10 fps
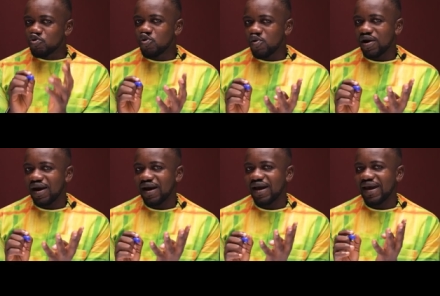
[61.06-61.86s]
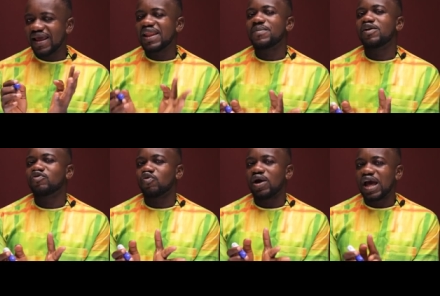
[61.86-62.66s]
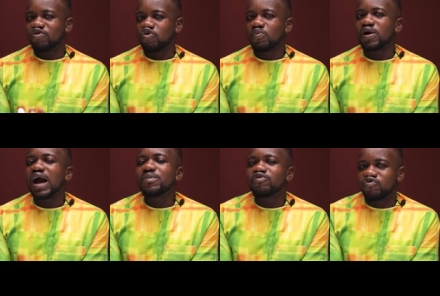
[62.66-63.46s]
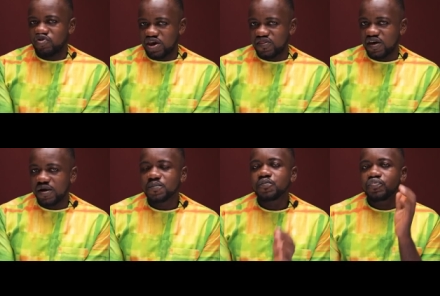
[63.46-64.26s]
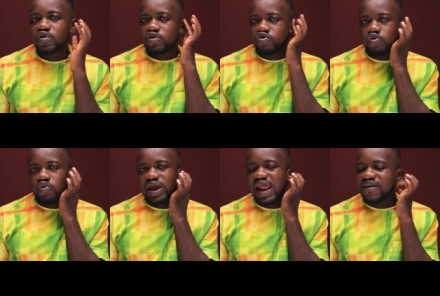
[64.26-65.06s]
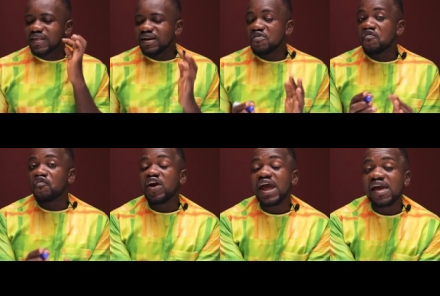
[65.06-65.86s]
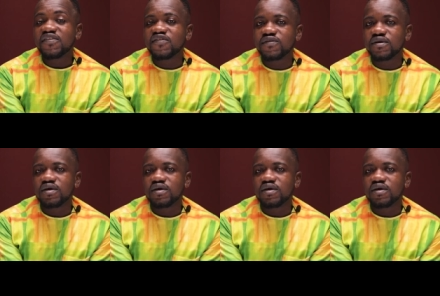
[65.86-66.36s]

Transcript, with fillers: two element or atom coming together, you realize that the first